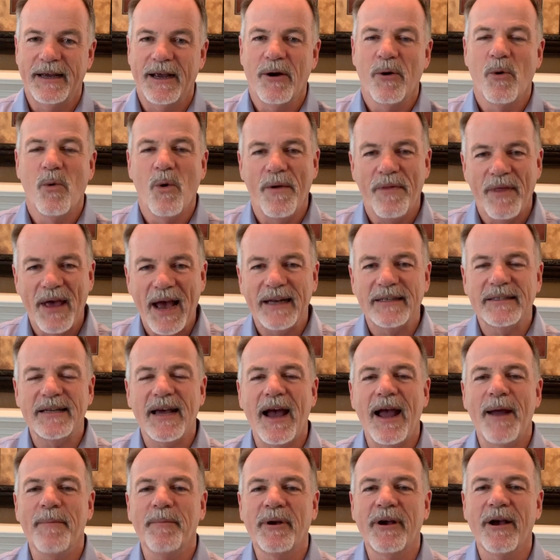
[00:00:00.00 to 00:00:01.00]
When that
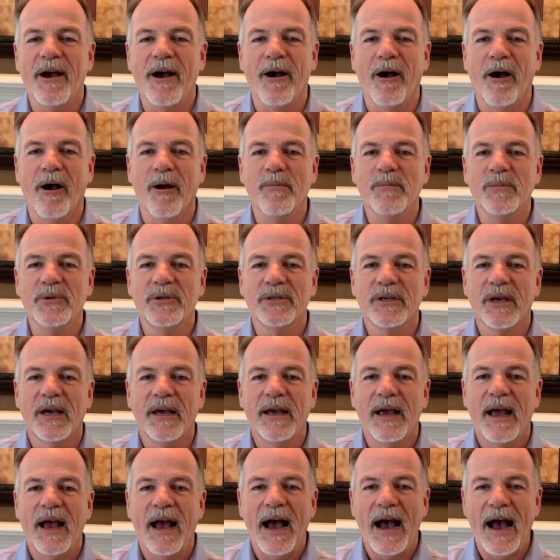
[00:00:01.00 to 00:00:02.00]
time comes,
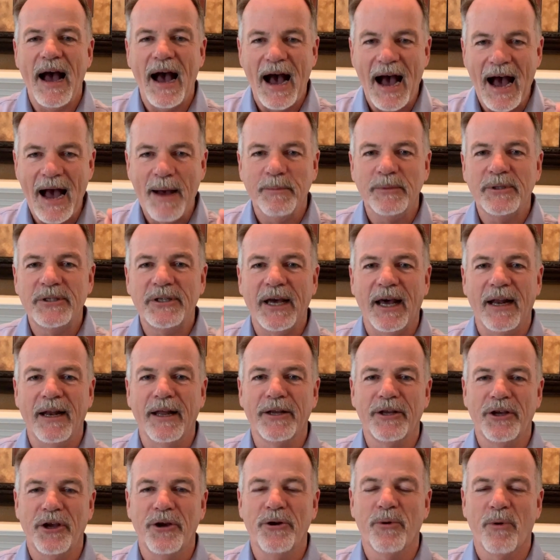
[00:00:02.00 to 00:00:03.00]
I'm
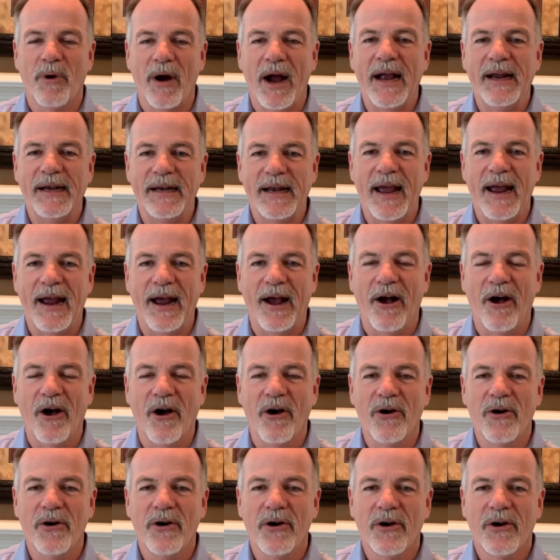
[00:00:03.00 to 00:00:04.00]
telling you right
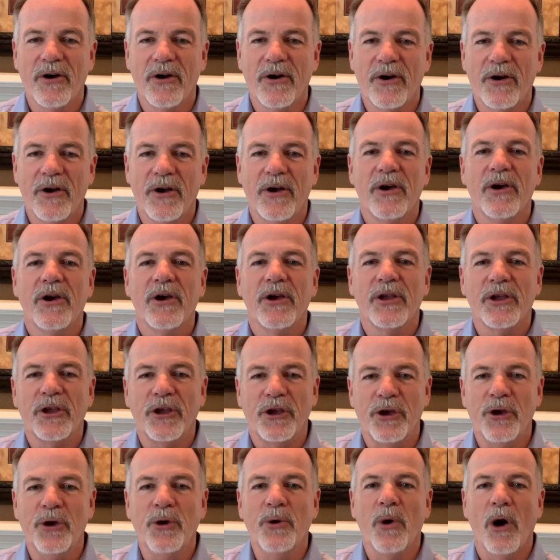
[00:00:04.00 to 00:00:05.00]
now,
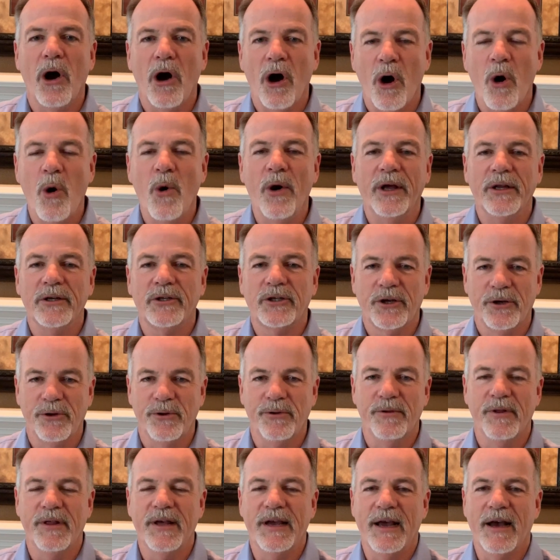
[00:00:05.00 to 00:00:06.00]
you owe it
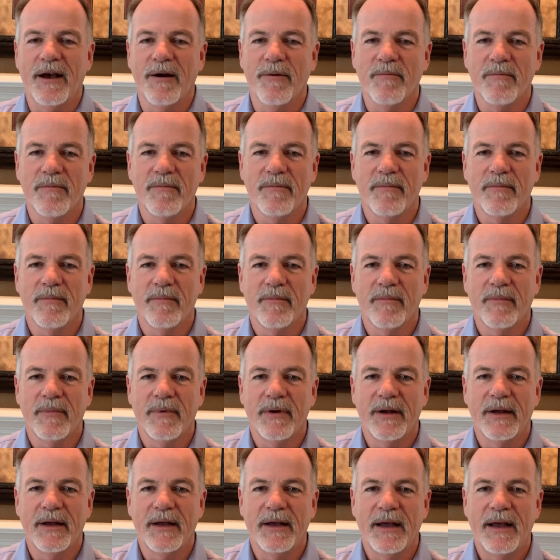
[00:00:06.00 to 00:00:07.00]
to them.
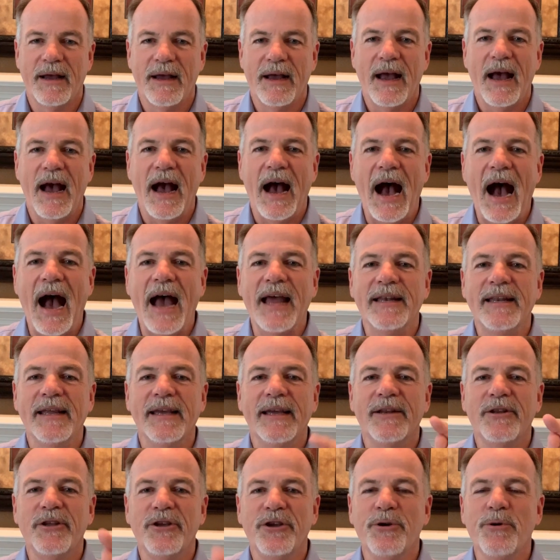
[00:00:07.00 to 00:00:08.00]
I
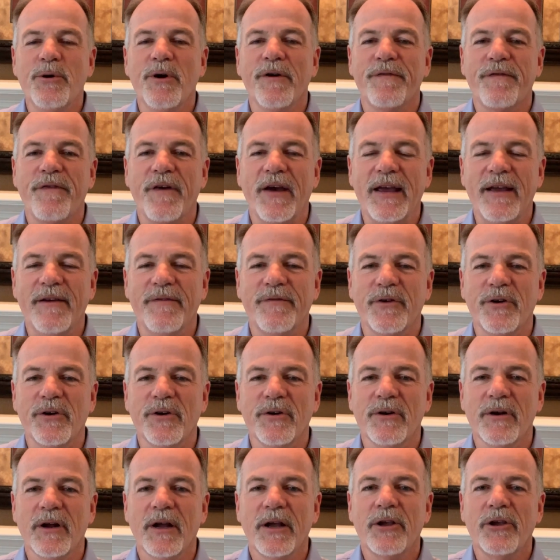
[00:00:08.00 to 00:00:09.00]
did you a
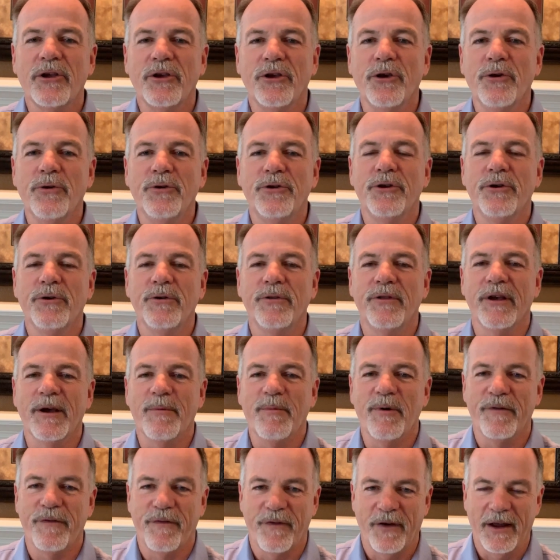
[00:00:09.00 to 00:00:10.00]
favor, you do
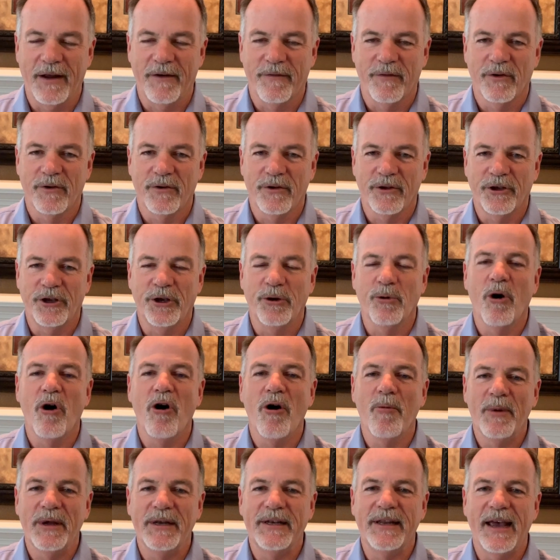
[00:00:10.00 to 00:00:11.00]
them a favor. You
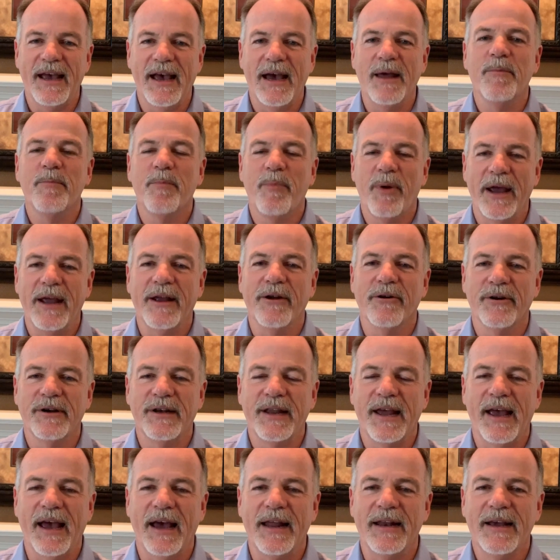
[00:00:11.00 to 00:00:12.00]
owe them a debt, pay your
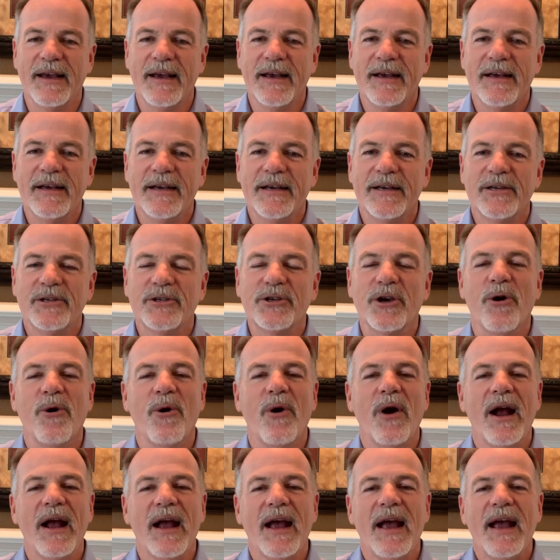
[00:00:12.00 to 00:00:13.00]
debt.
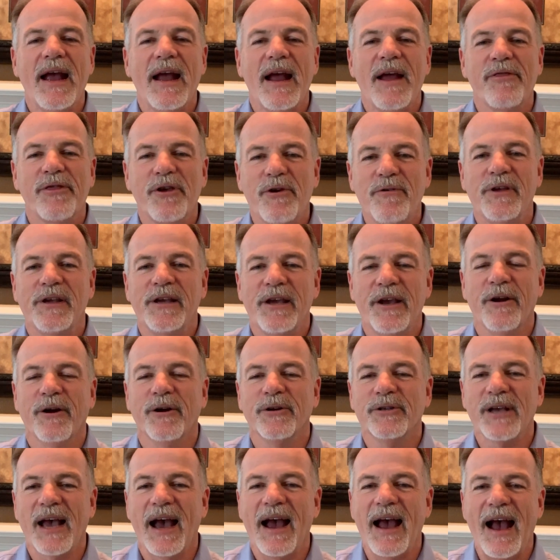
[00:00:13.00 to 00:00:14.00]
So through the
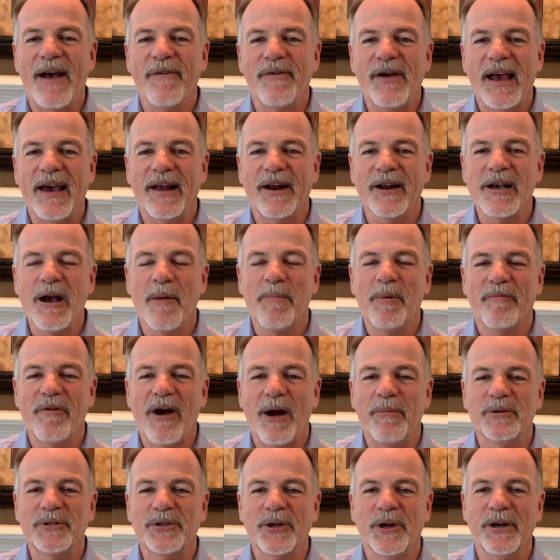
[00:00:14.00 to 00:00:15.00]
years, I've had a couple of
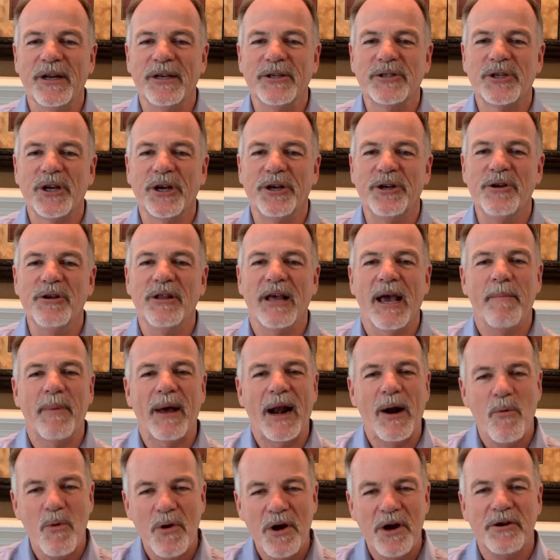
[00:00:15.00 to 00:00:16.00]
opportunities to do that,
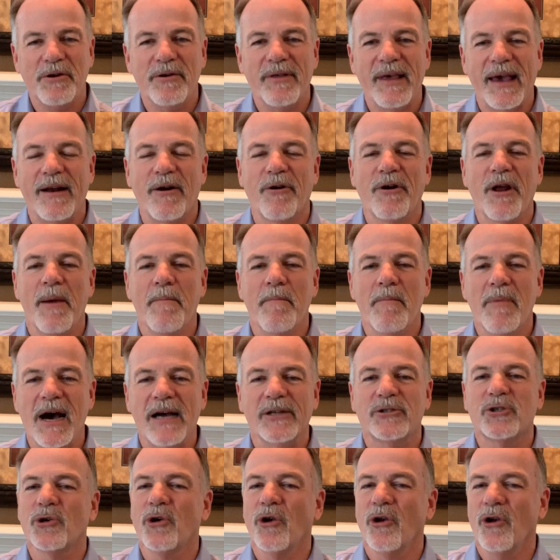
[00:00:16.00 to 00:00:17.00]
but I want to do that on a
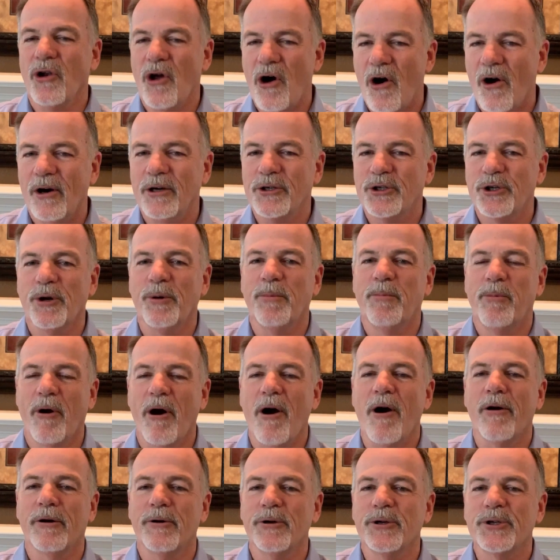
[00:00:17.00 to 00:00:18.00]
much larger,
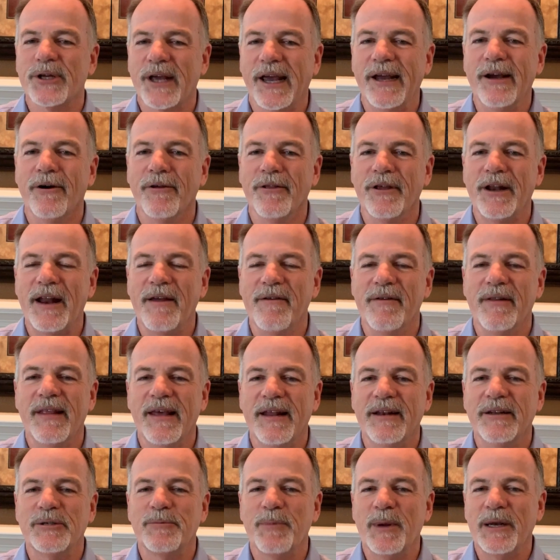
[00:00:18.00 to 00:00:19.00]
broader scale than
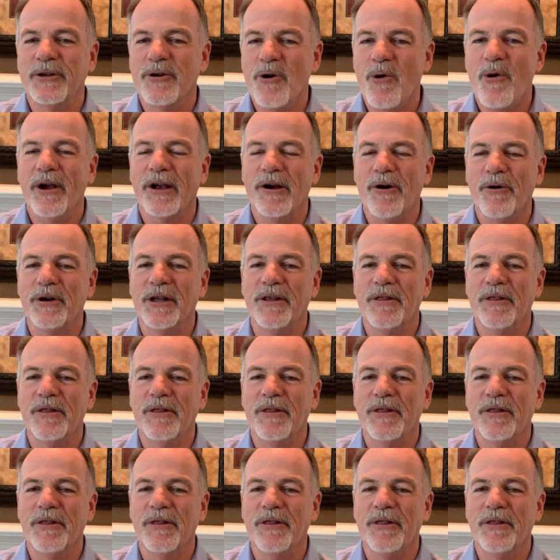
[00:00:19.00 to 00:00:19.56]
has been going on